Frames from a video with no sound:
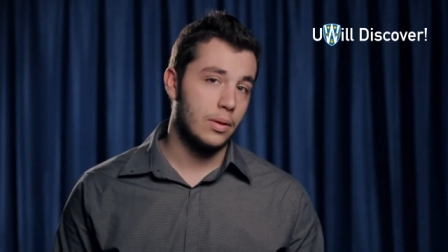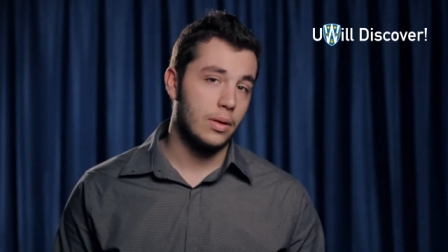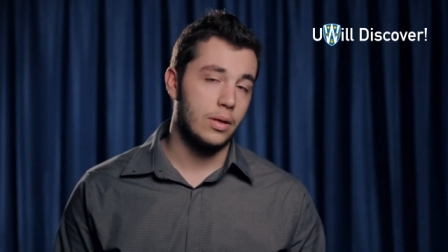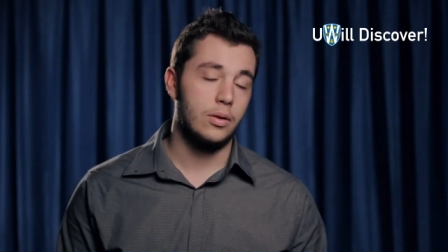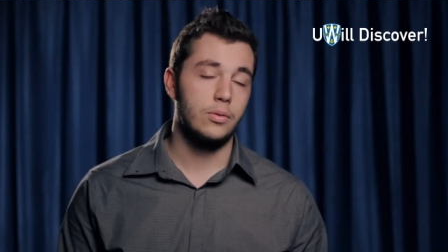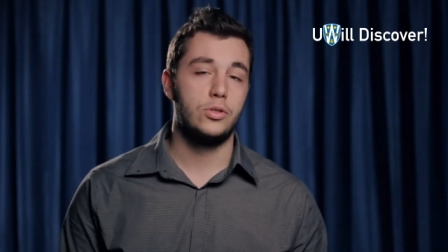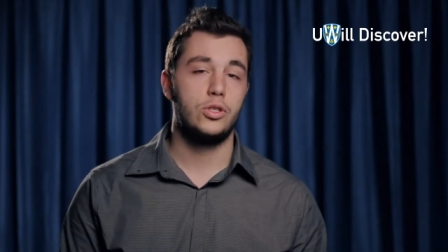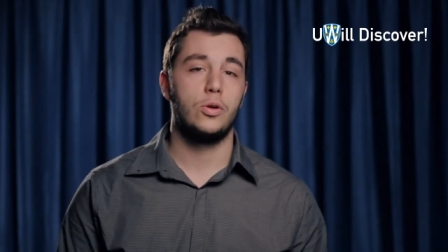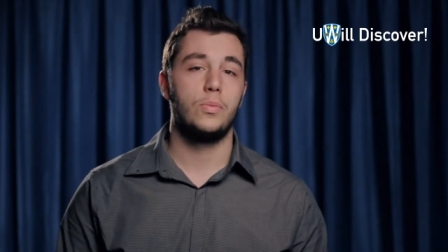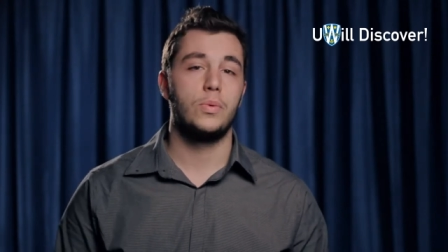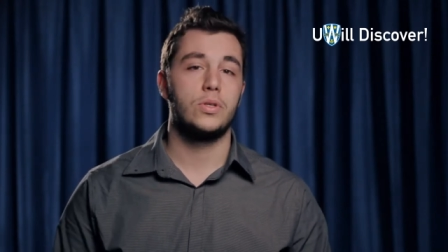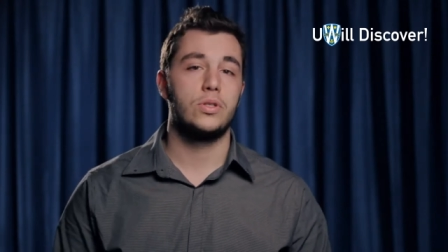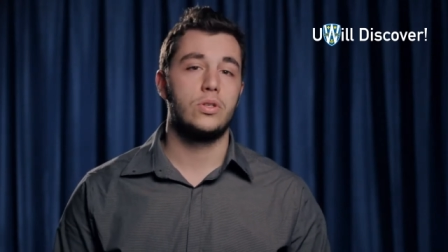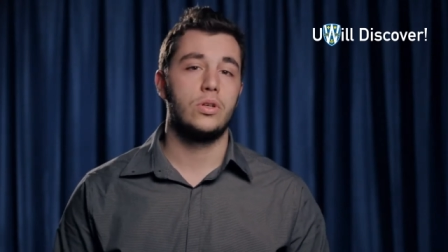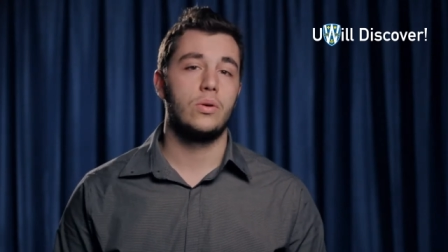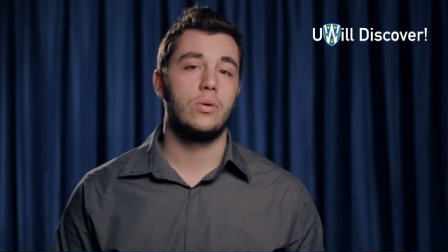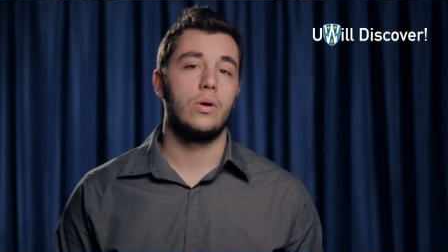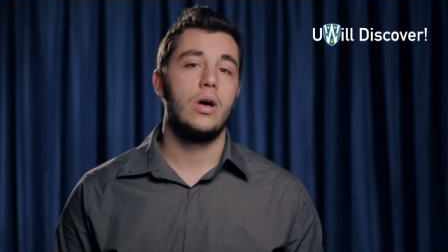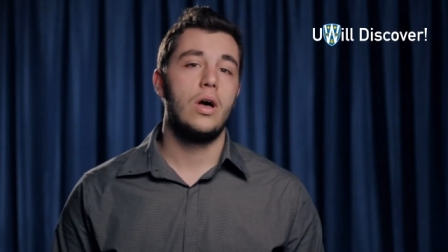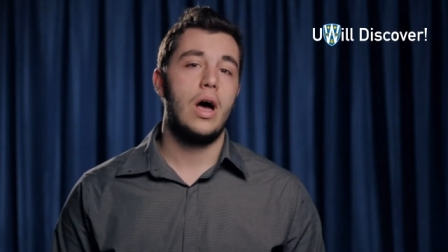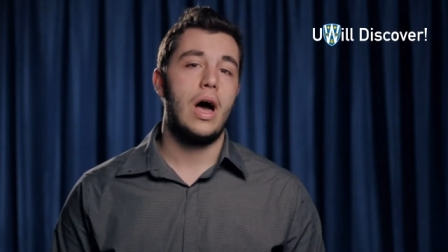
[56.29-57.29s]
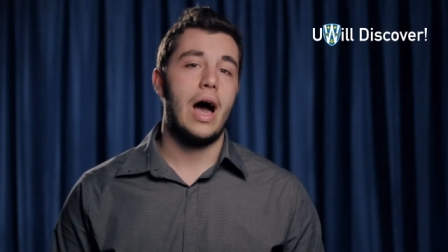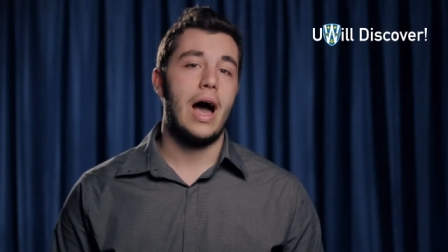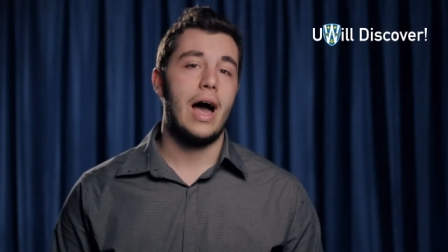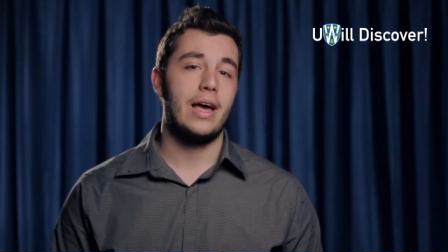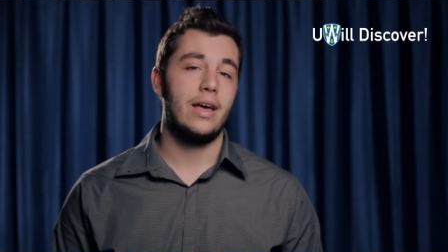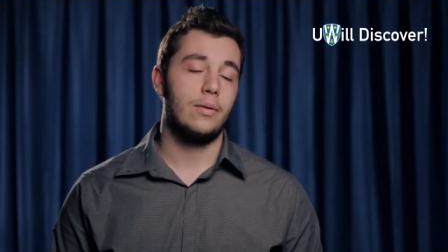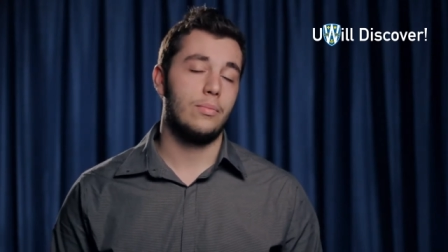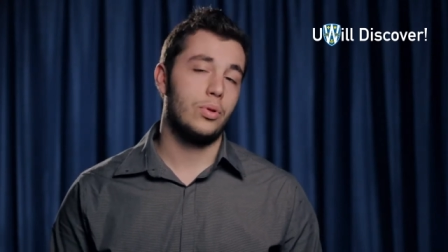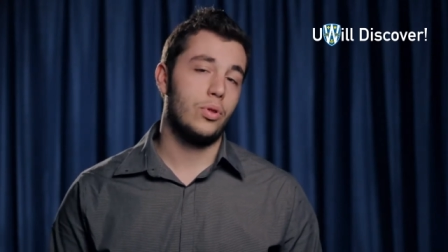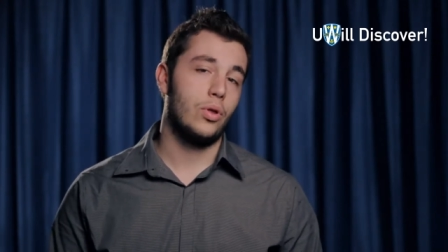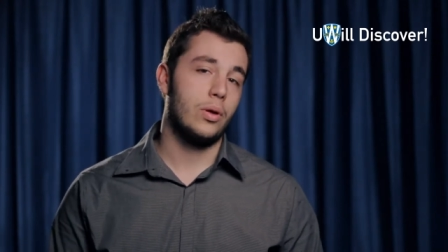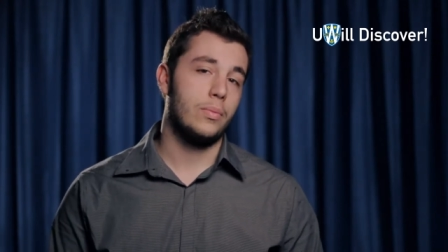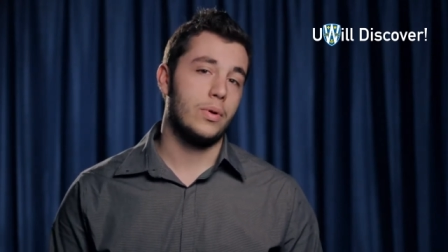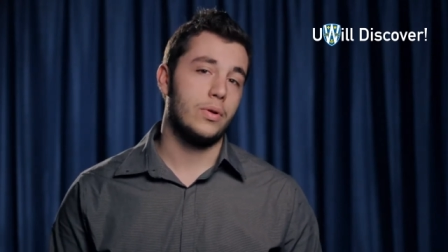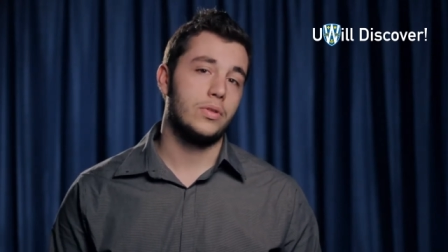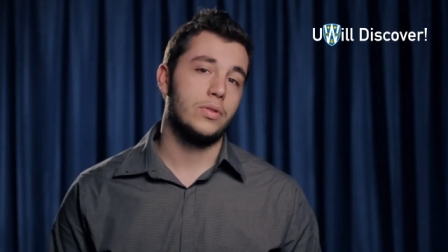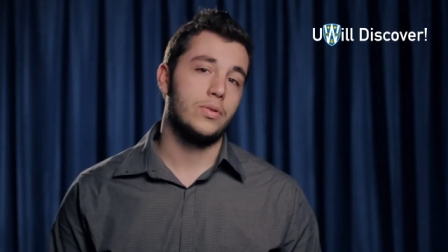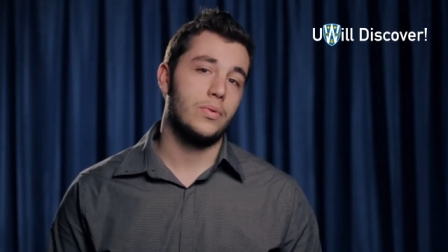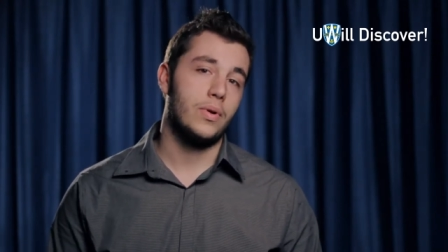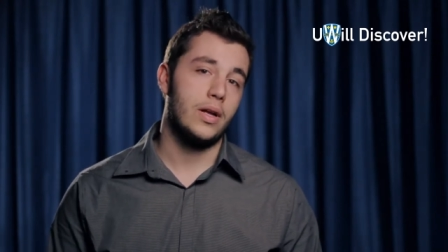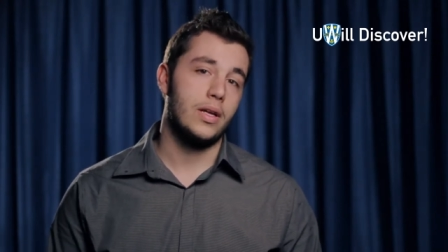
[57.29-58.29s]
contributes to high
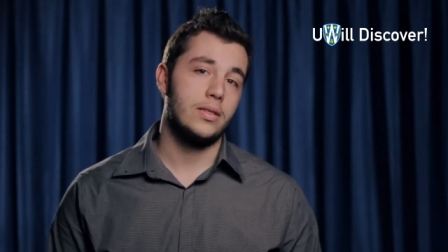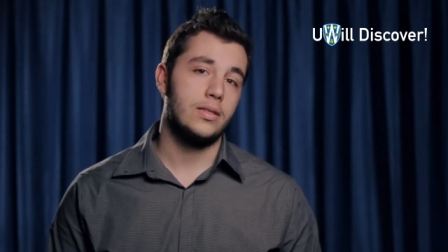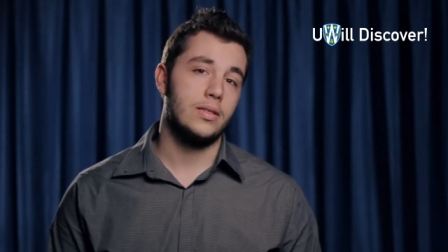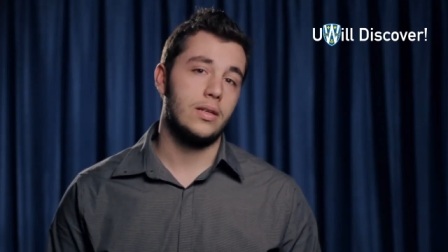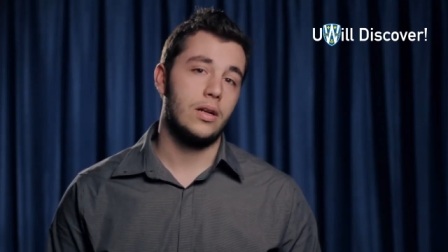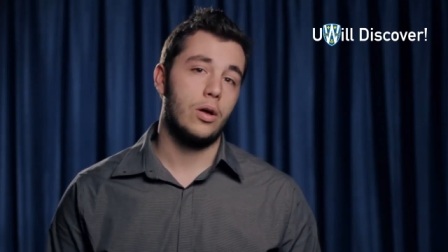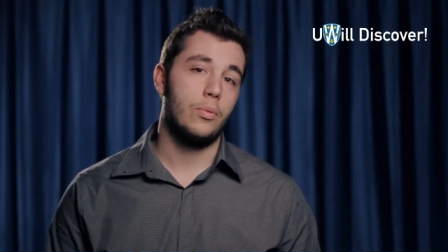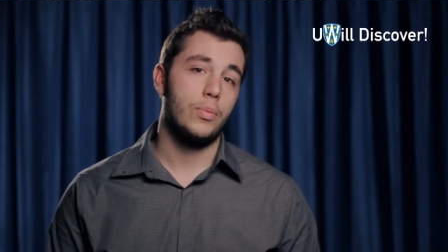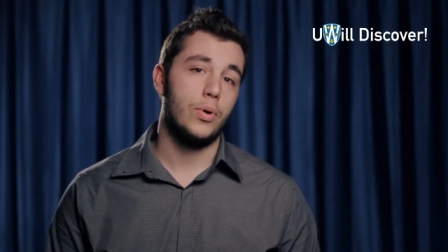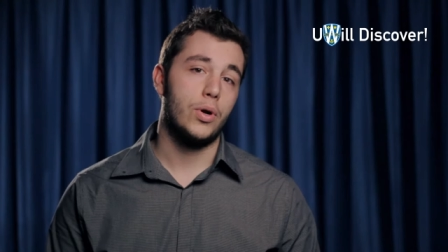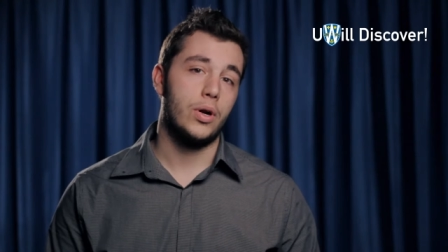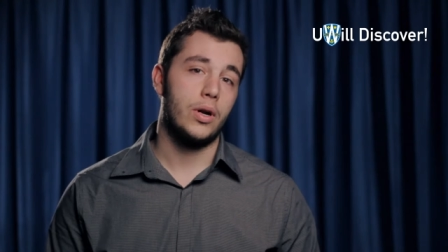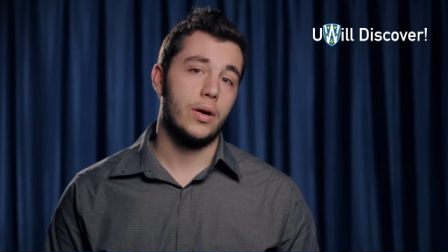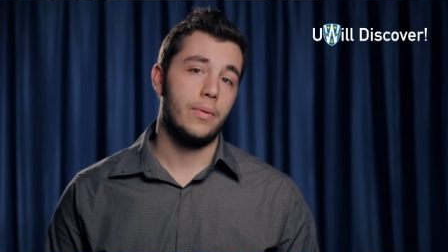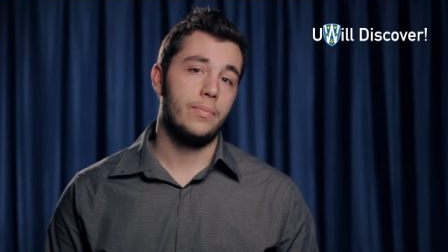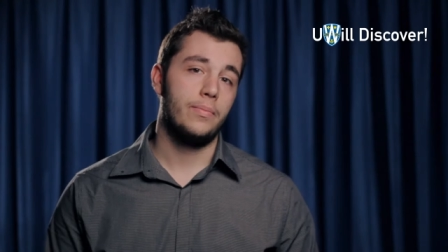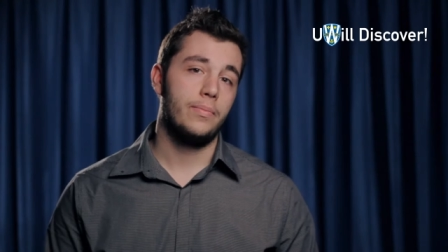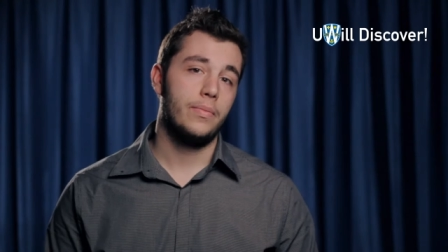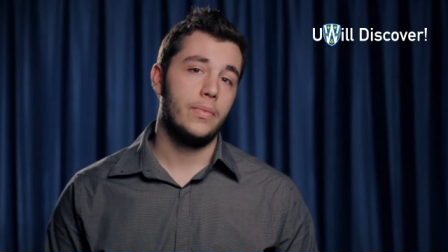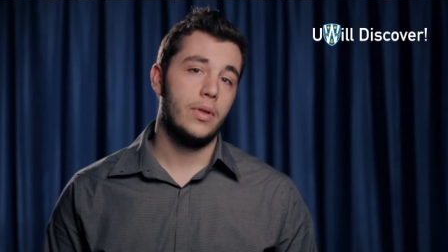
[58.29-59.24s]
employment rates in Alberta.